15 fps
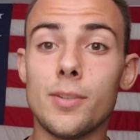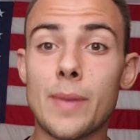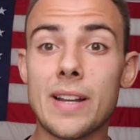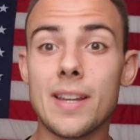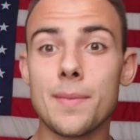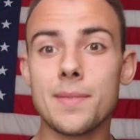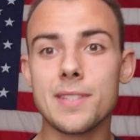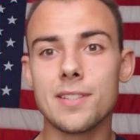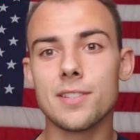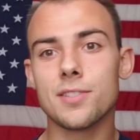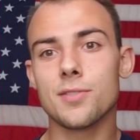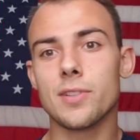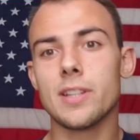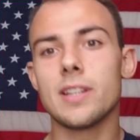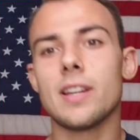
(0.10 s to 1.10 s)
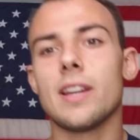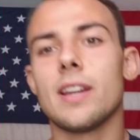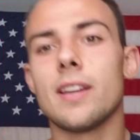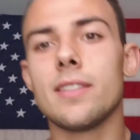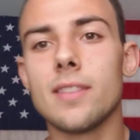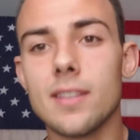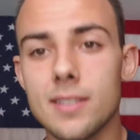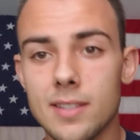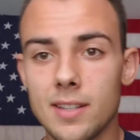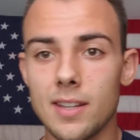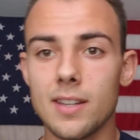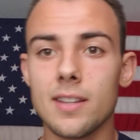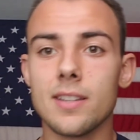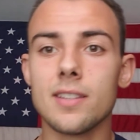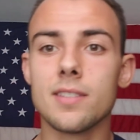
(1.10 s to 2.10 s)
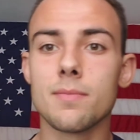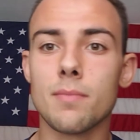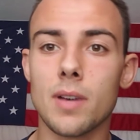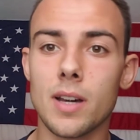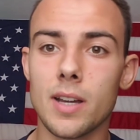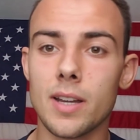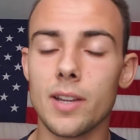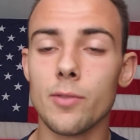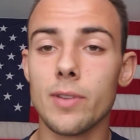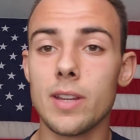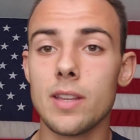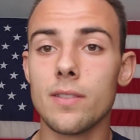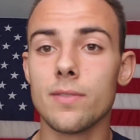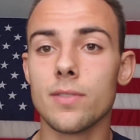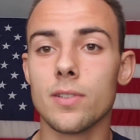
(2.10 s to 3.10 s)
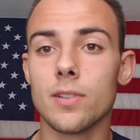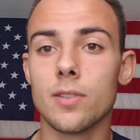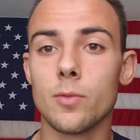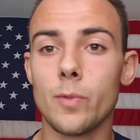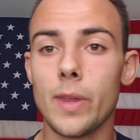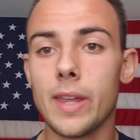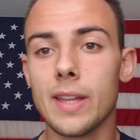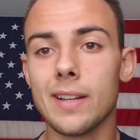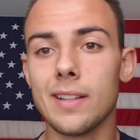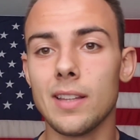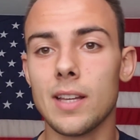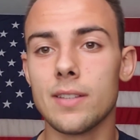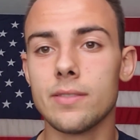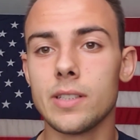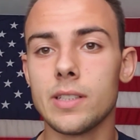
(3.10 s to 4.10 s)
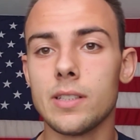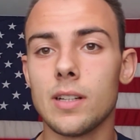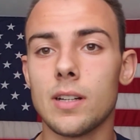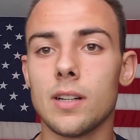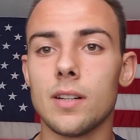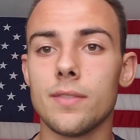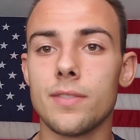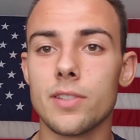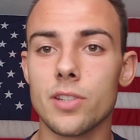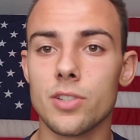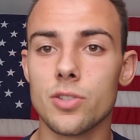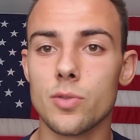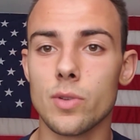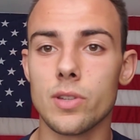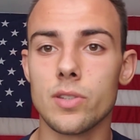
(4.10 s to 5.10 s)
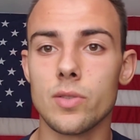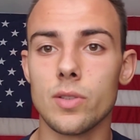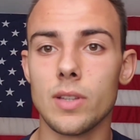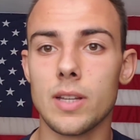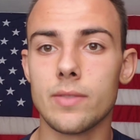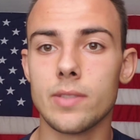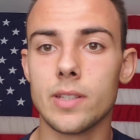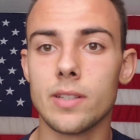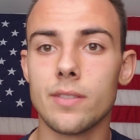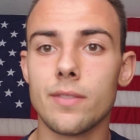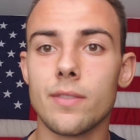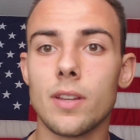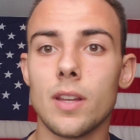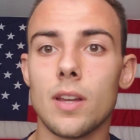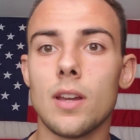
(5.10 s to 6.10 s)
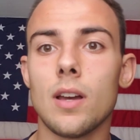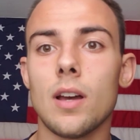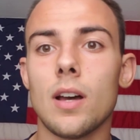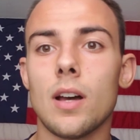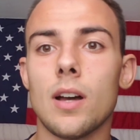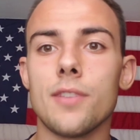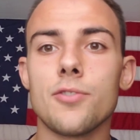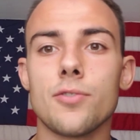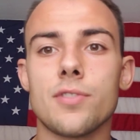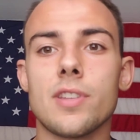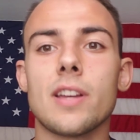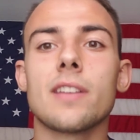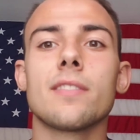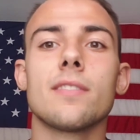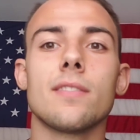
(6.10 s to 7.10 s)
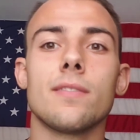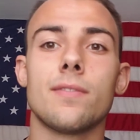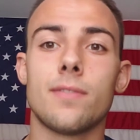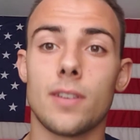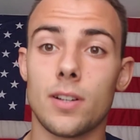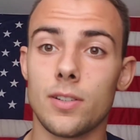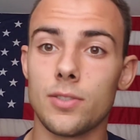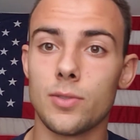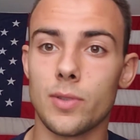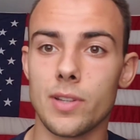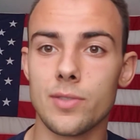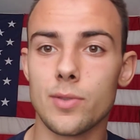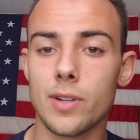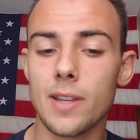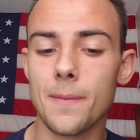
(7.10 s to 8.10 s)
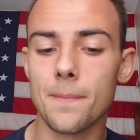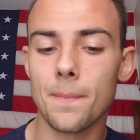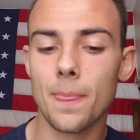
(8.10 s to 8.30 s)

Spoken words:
my name is Nicholas Reed, and this is my reading for week 11 of Physics 2211, Georgia Tech, fall 2020.